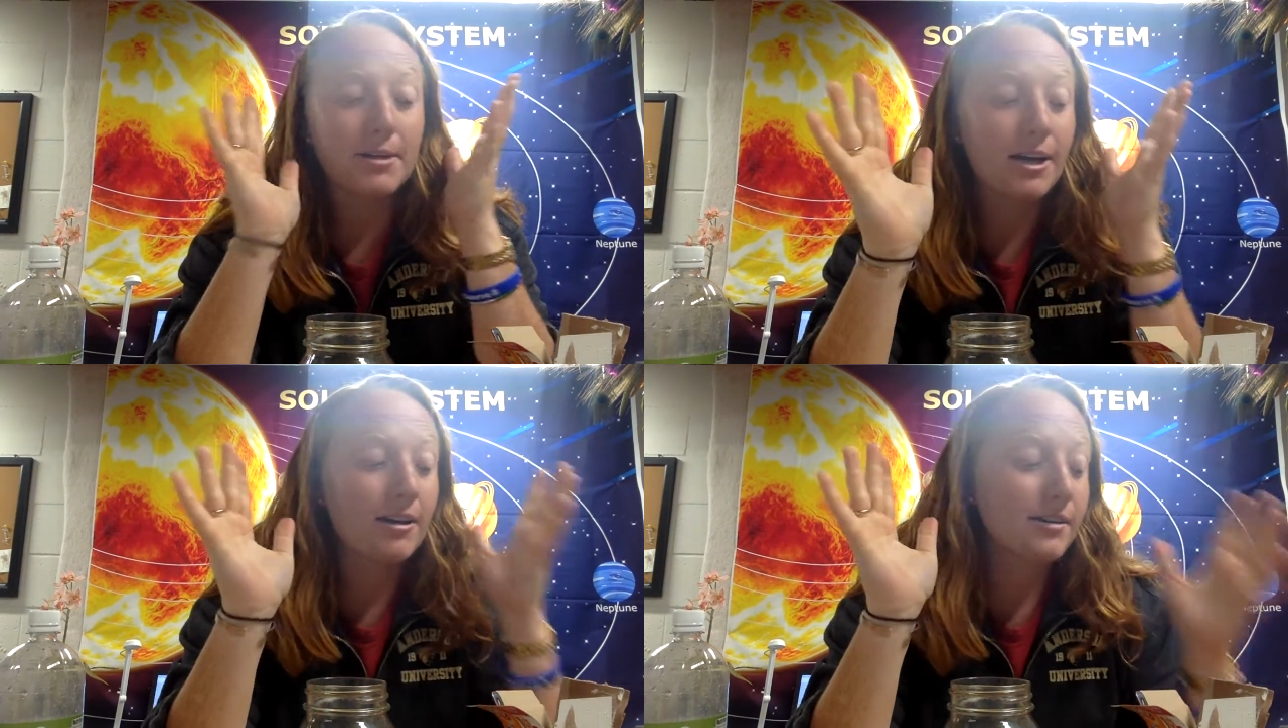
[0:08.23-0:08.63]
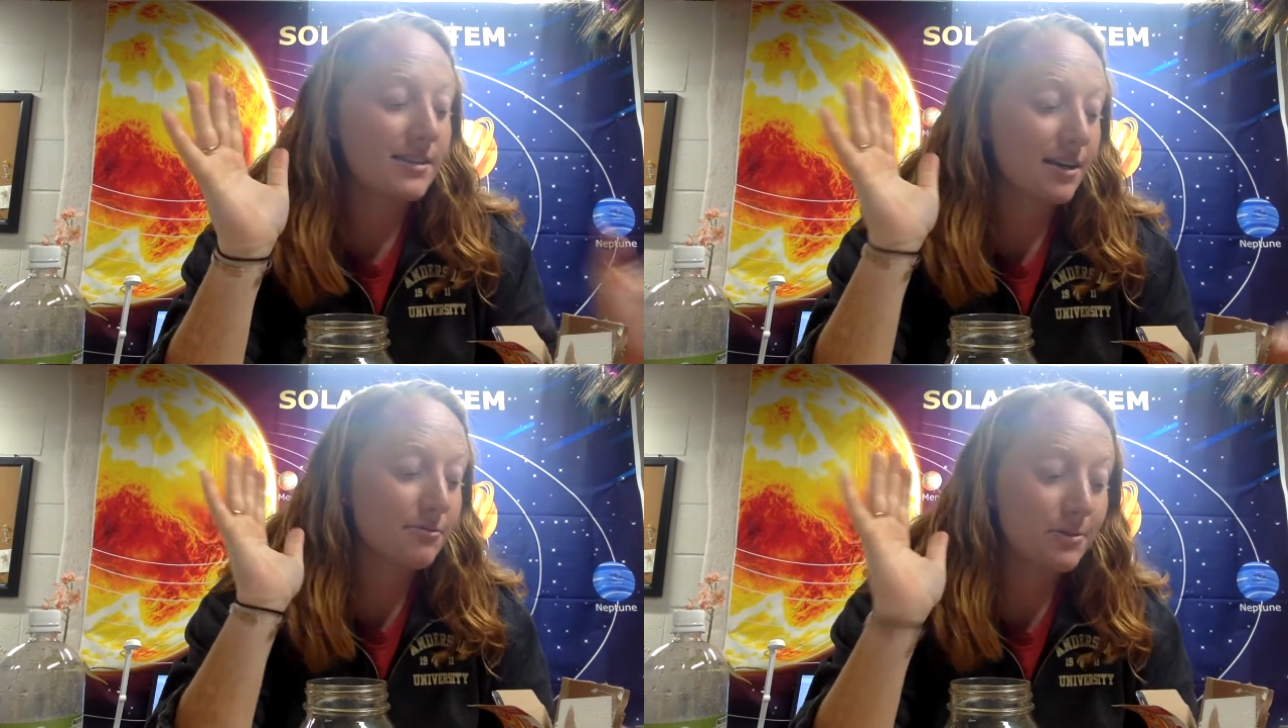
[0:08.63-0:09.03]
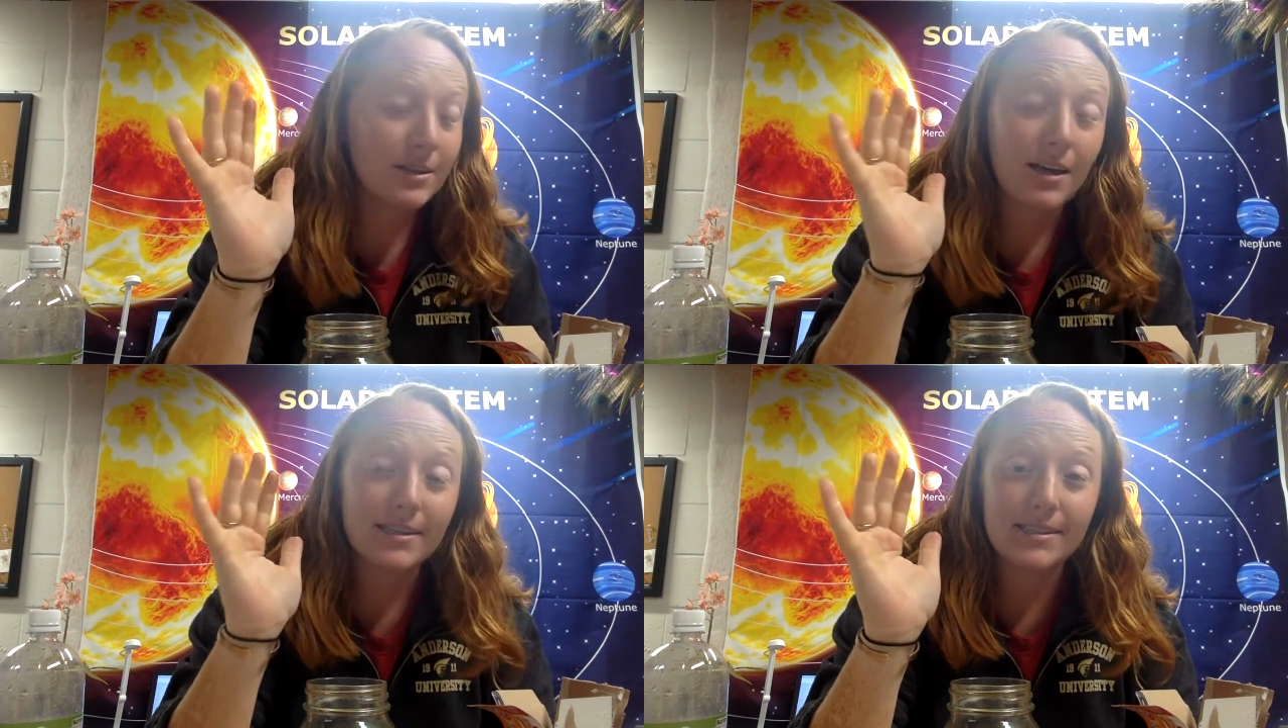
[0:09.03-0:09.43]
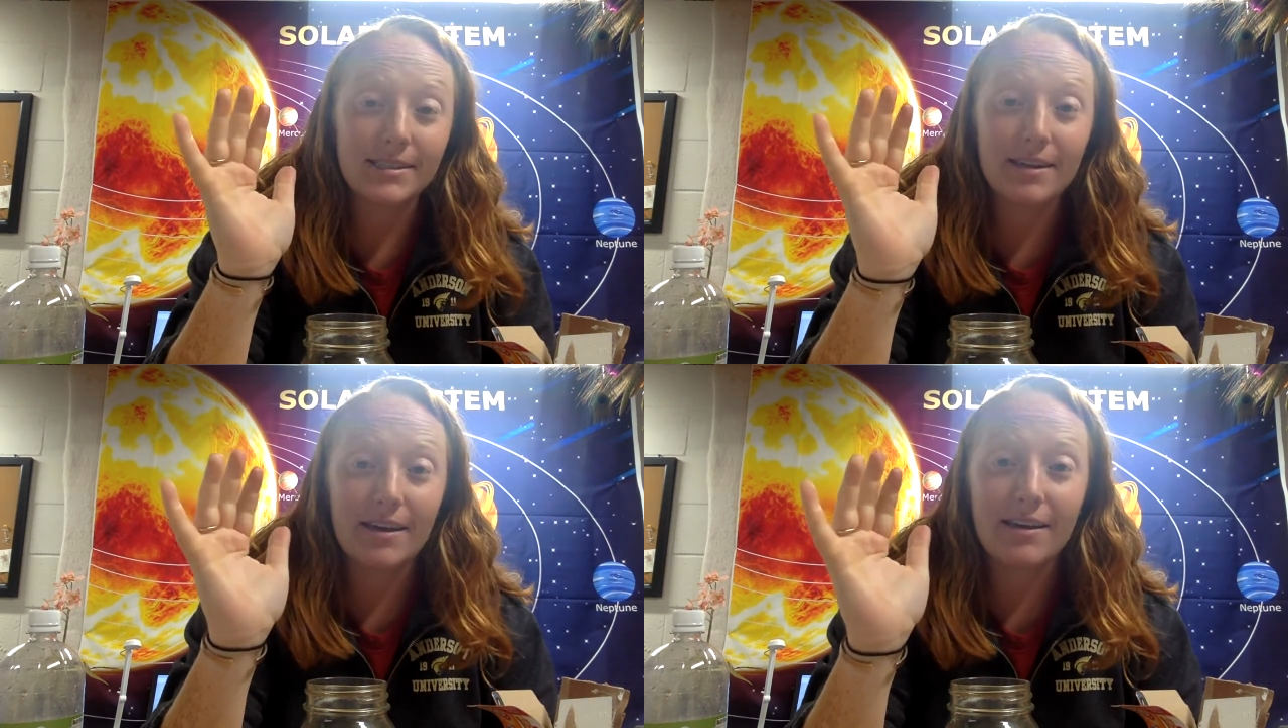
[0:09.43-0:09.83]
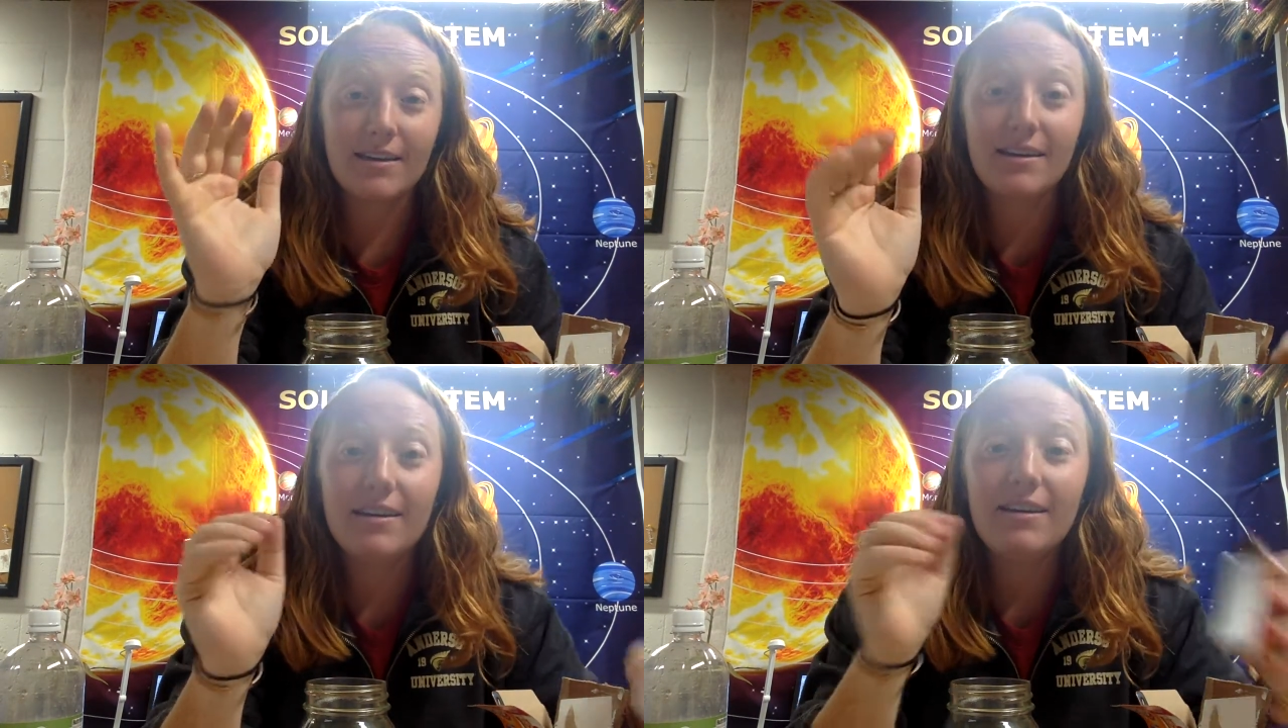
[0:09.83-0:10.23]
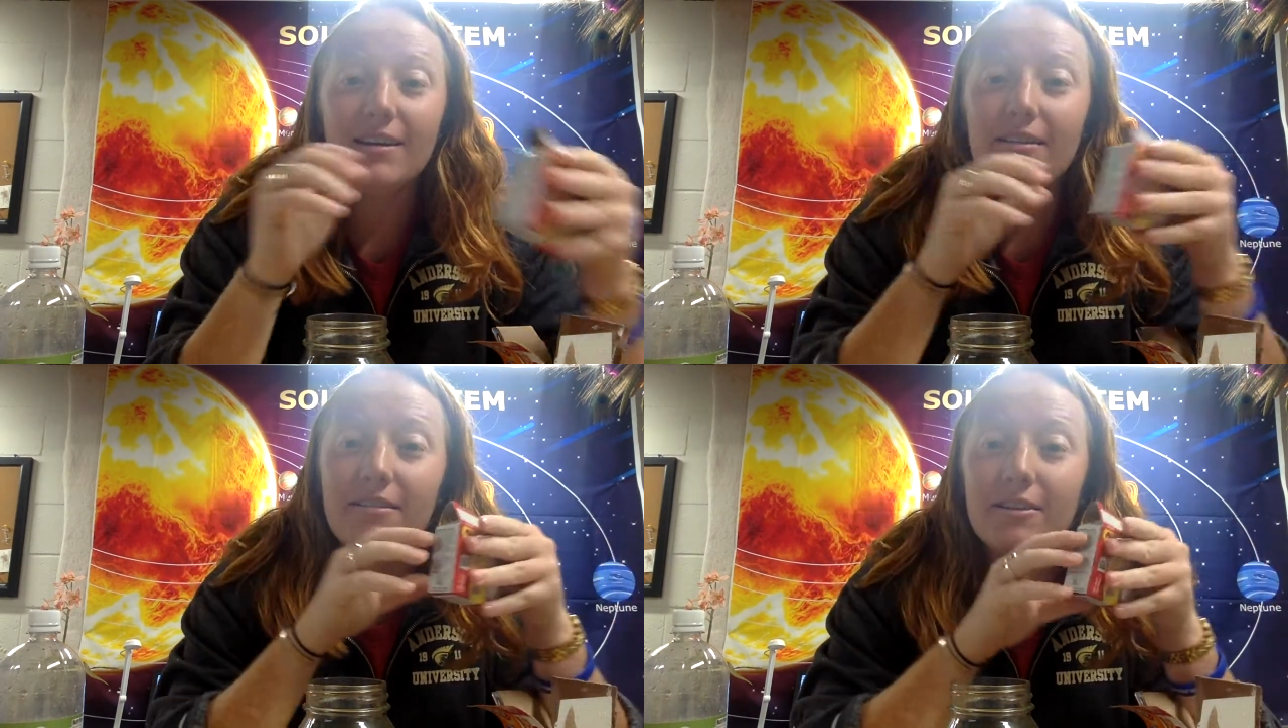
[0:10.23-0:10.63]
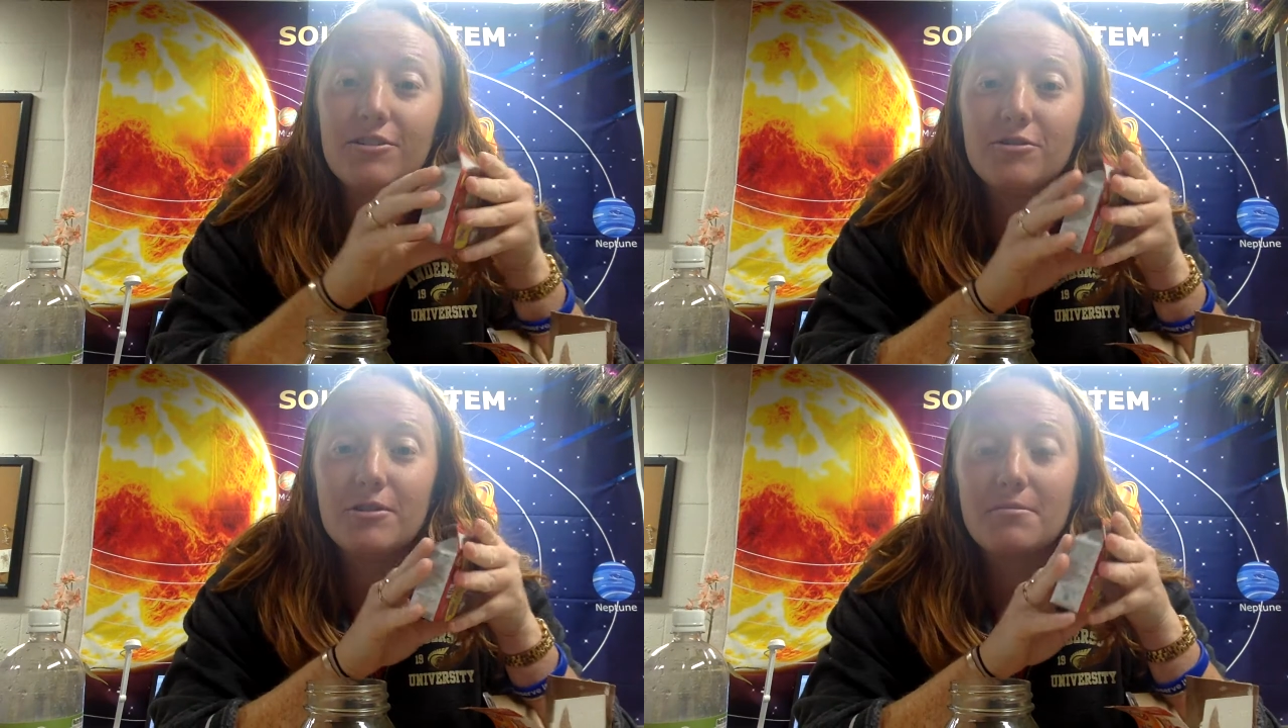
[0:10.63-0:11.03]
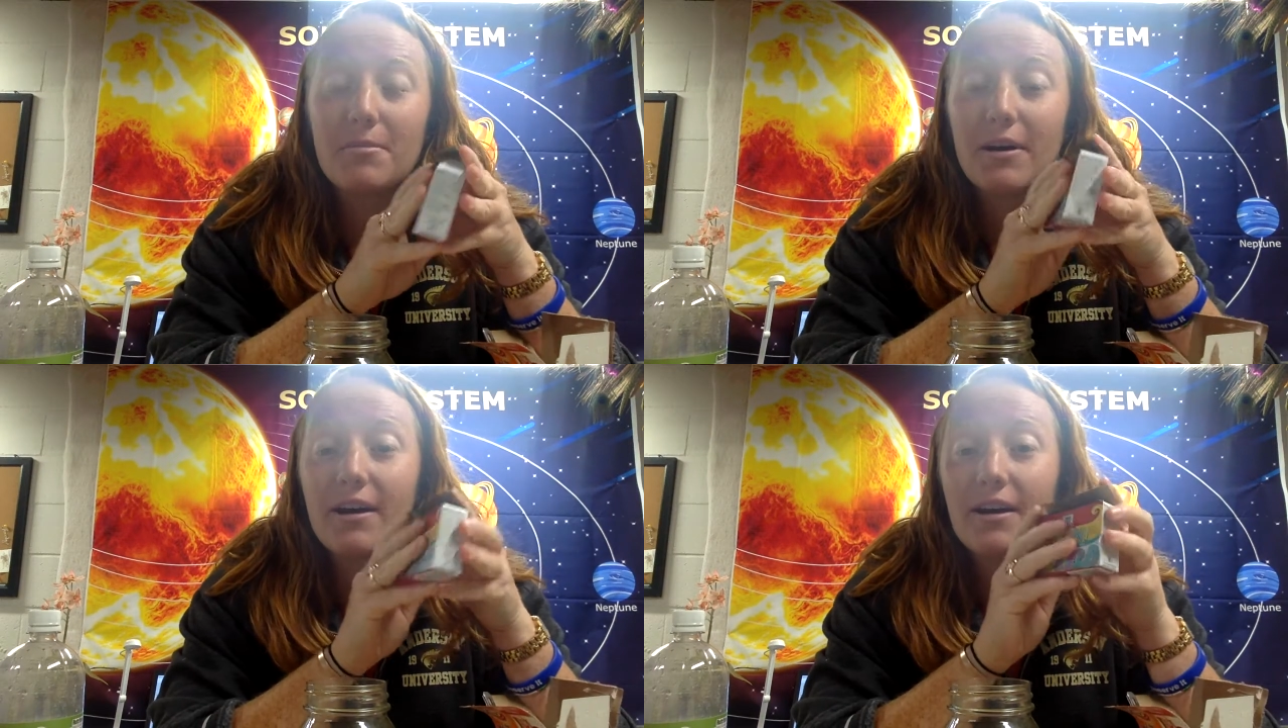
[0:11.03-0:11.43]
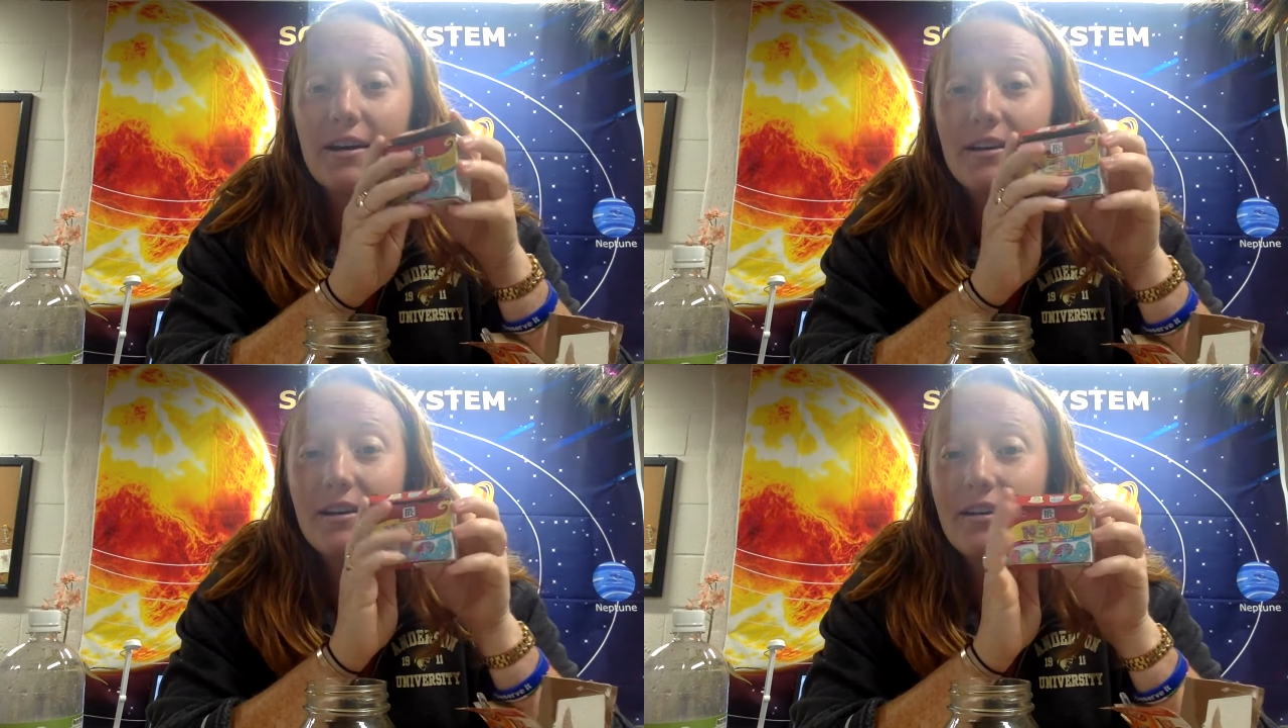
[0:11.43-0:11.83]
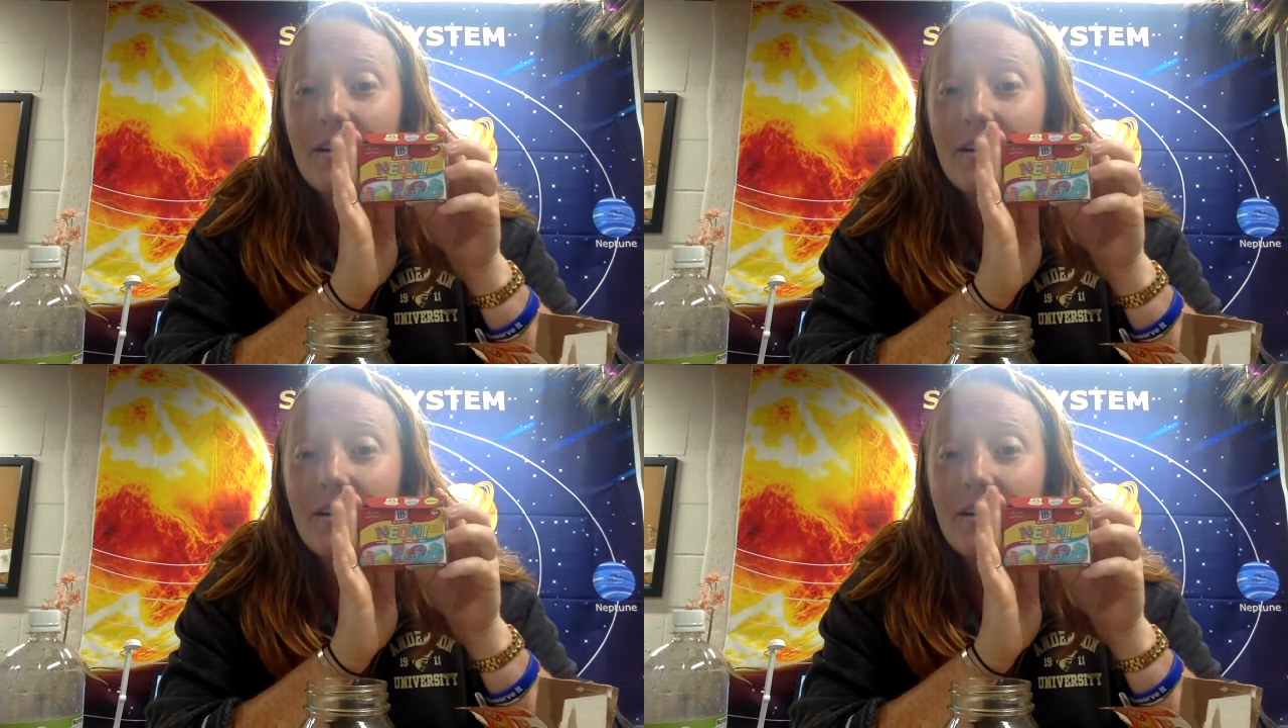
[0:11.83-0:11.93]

because I realized today that you can buy